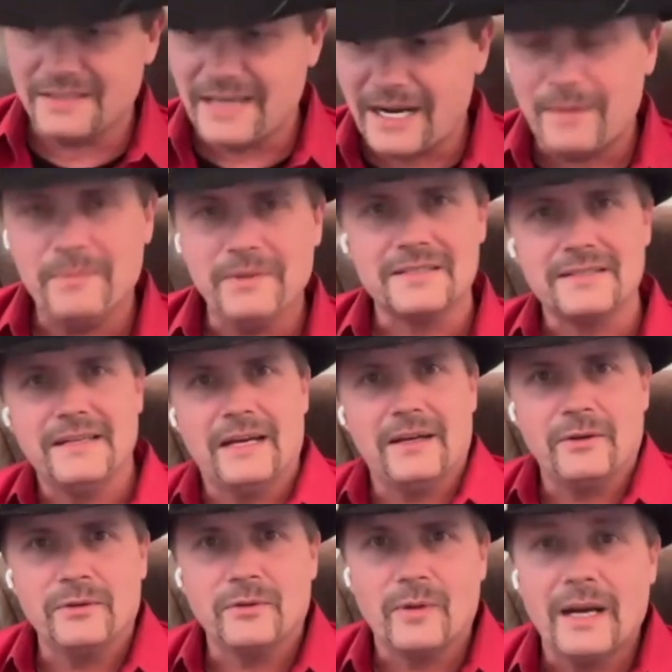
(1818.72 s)
the tablets
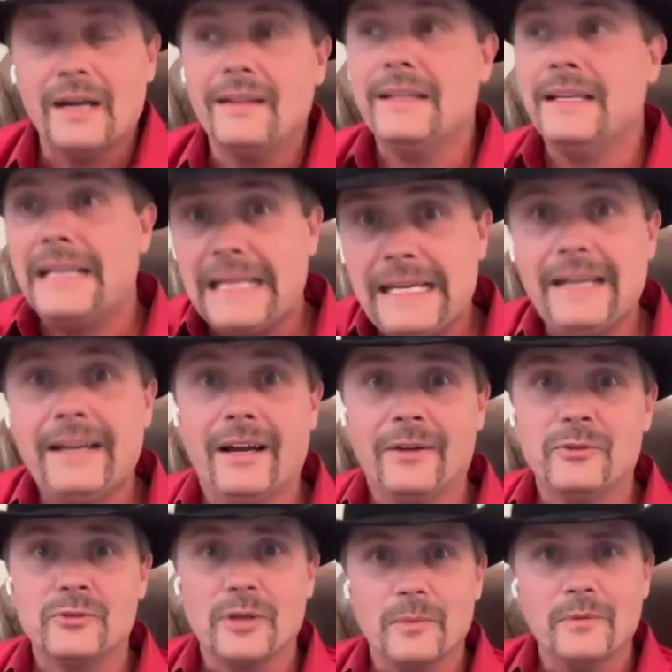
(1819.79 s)
down on the ground, and then he got
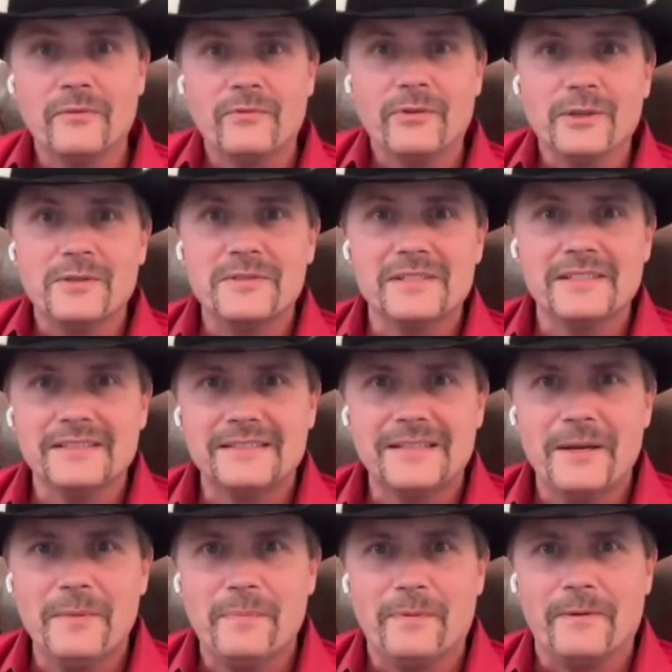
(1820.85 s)
in trouble for losing his
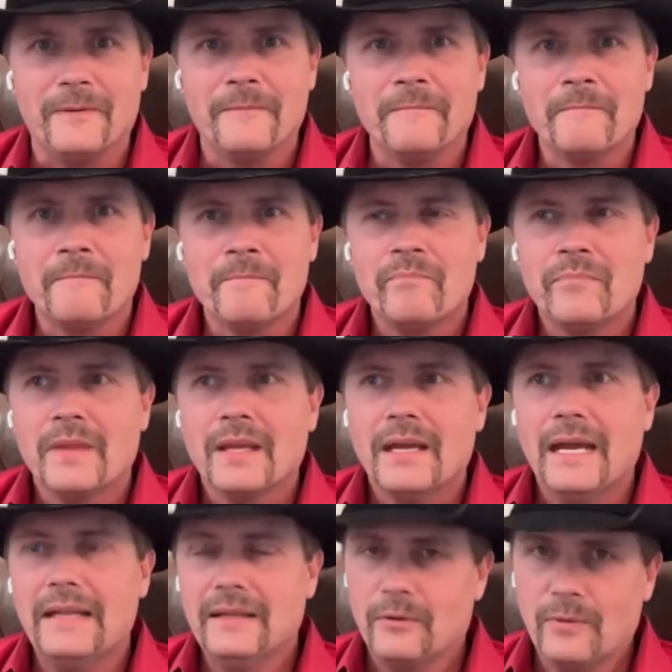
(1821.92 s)
temper.
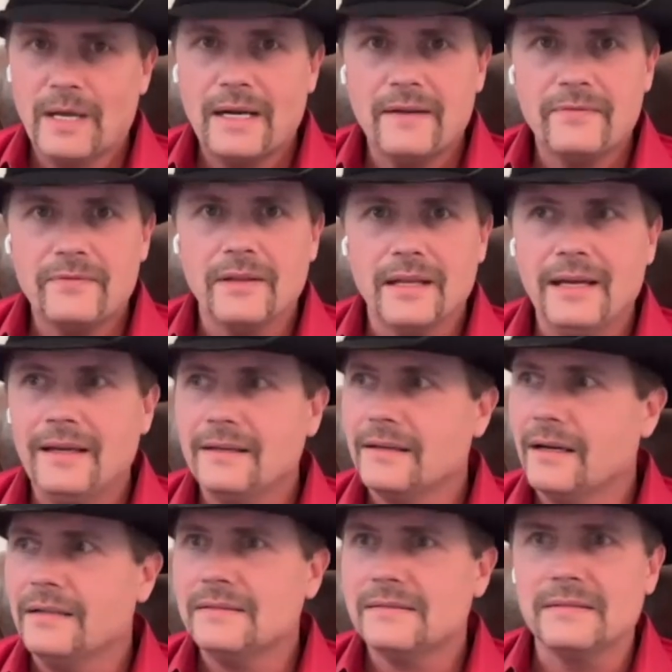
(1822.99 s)
And then right after that,
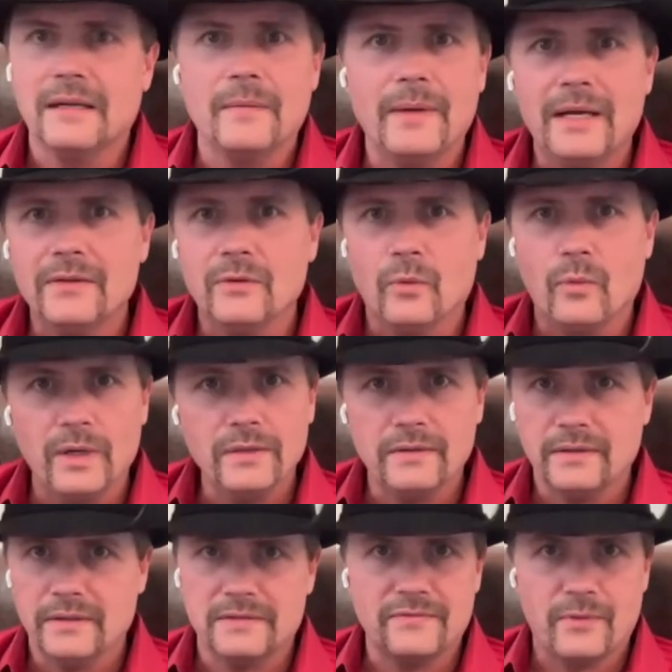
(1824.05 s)
God sent him out in the
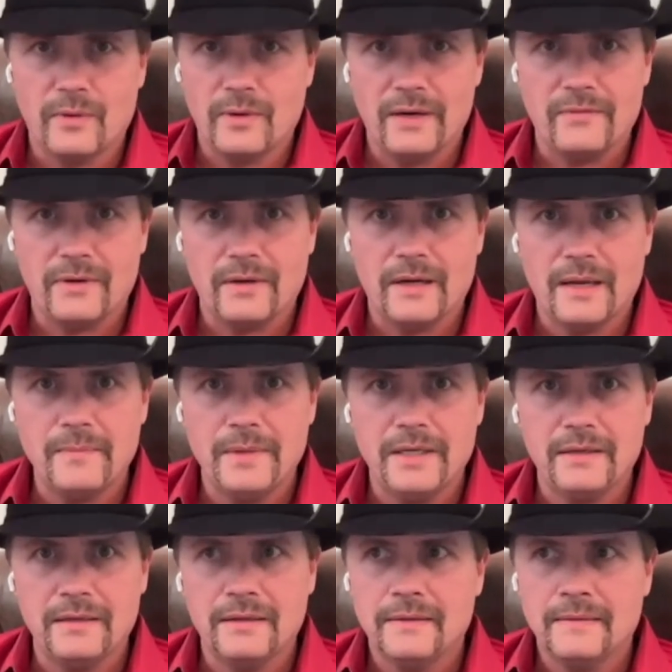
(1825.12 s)
wilderness forever. I
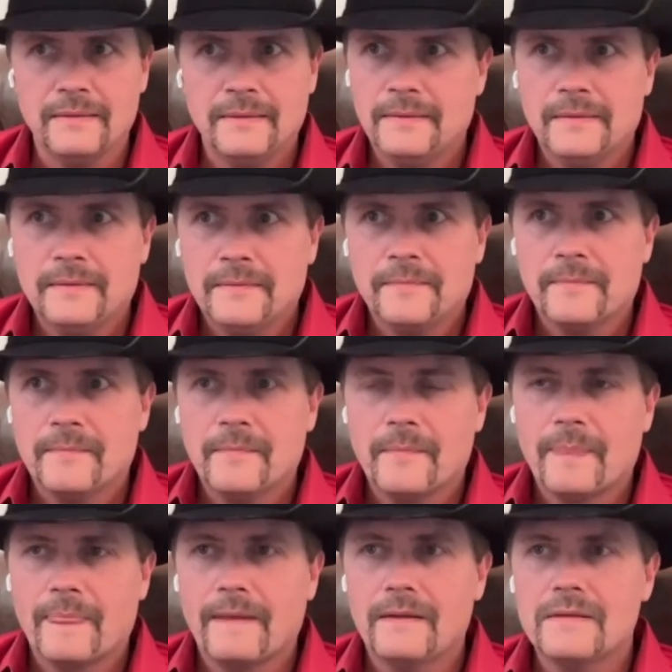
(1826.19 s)
mean,
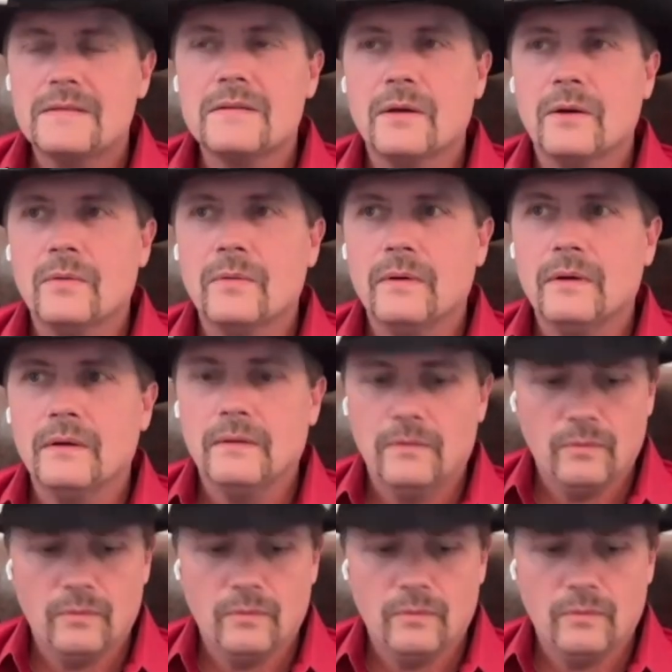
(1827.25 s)
so